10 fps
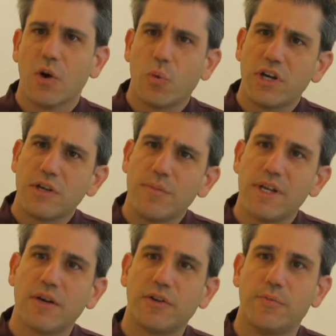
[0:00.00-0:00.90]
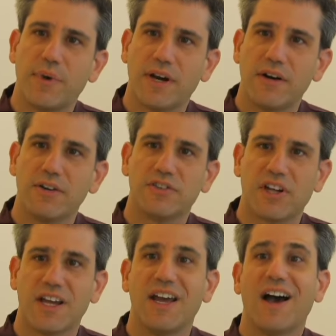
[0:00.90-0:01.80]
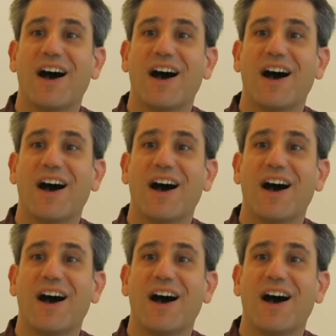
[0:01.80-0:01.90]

we should be able to better say,